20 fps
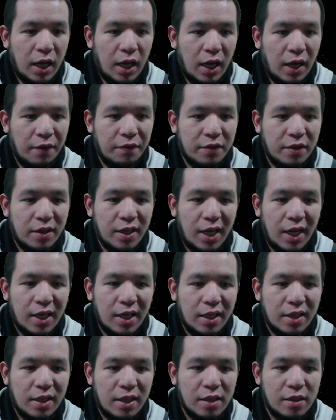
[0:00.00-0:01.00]
after
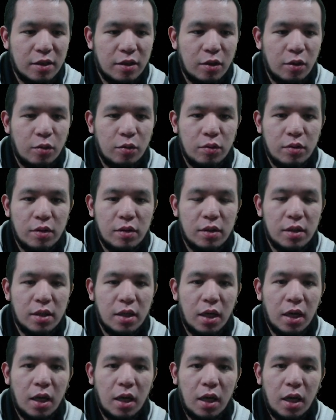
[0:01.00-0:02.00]
getting these nodes,
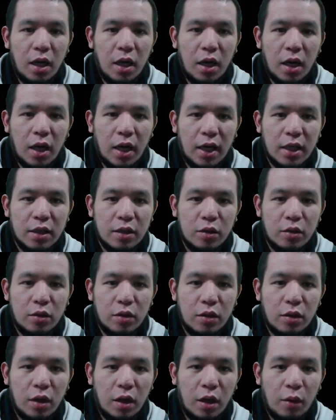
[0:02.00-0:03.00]

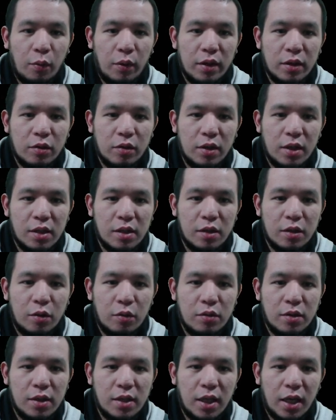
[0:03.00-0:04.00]
I went to these
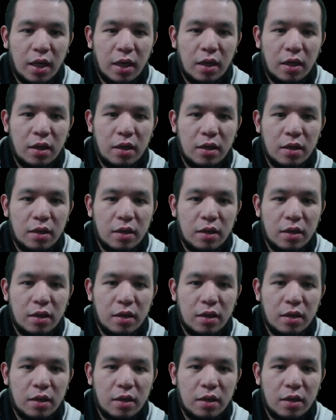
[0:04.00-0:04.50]
nodes here